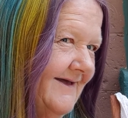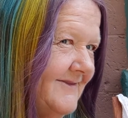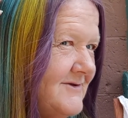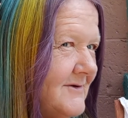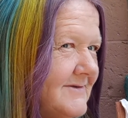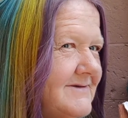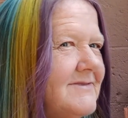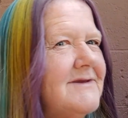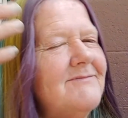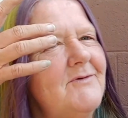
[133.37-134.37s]
Then you can see
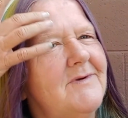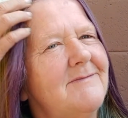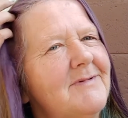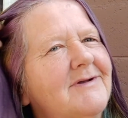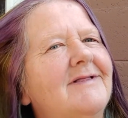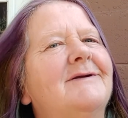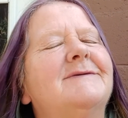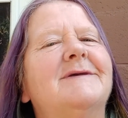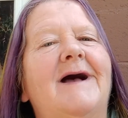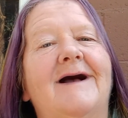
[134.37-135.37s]
the different rainbow
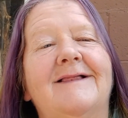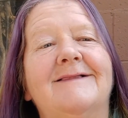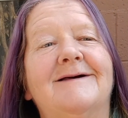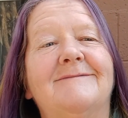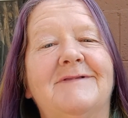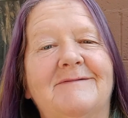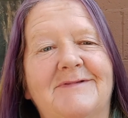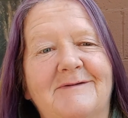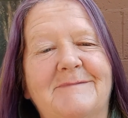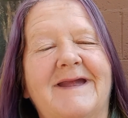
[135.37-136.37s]
colors. I love, love,
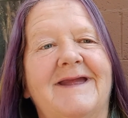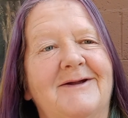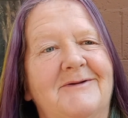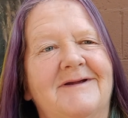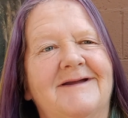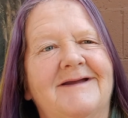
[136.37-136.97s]
love my hair.